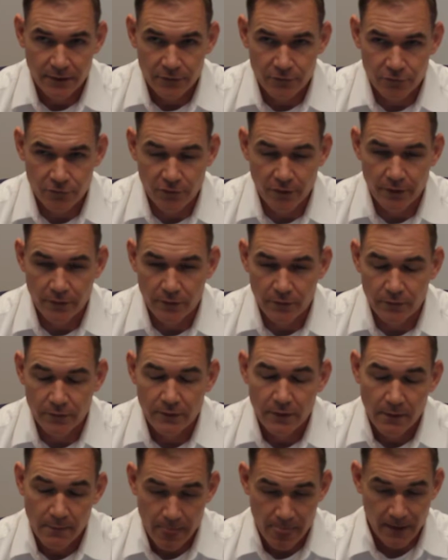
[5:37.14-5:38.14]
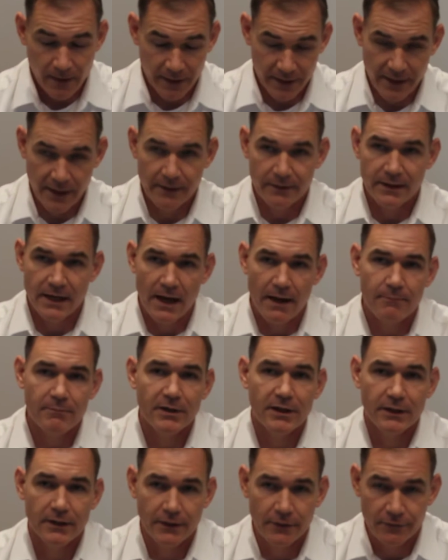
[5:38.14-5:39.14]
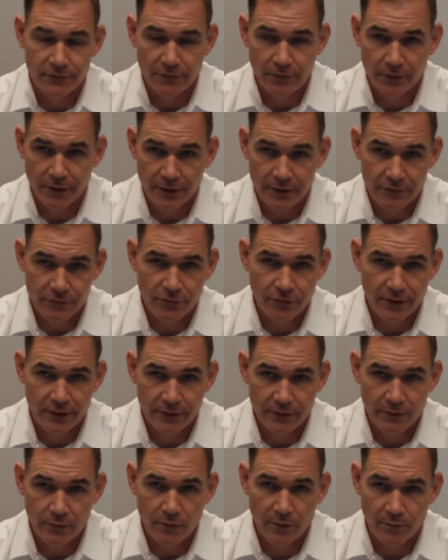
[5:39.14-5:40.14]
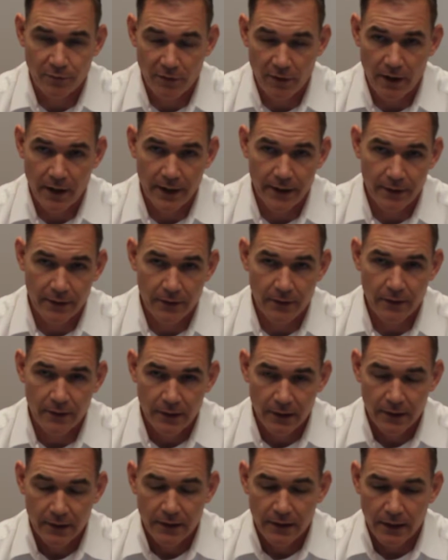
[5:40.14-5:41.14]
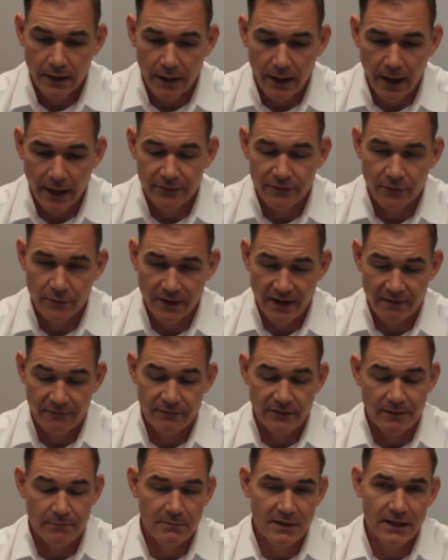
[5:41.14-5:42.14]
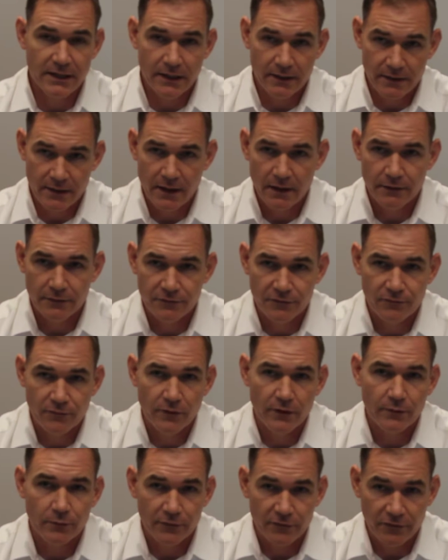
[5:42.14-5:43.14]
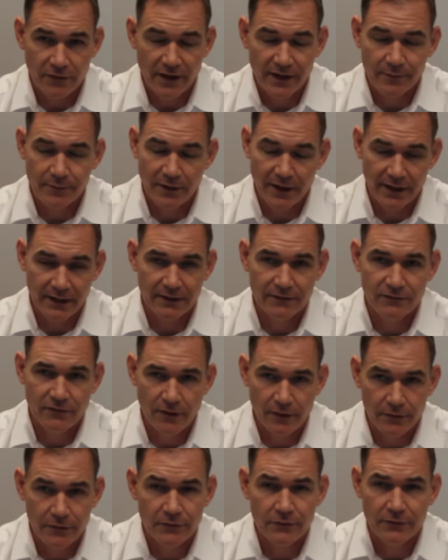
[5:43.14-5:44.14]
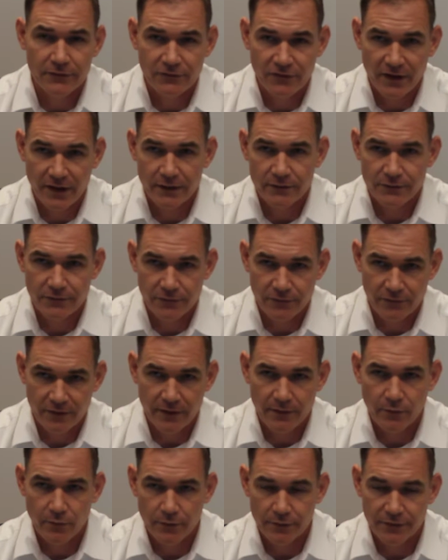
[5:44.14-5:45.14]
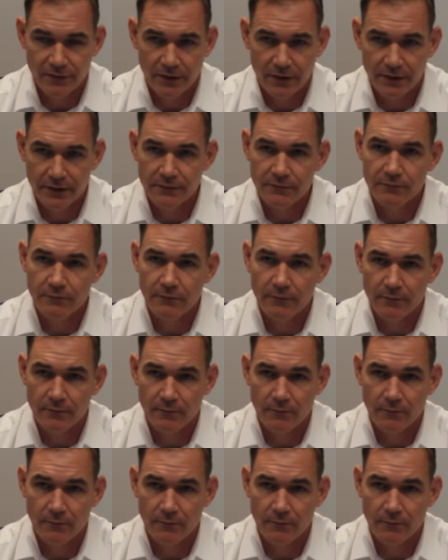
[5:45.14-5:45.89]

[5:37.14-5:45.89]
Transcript: So again, not being here during Katrina or prior, I don't have immediate knowledge of what it was like, but I can tell you the changes that were done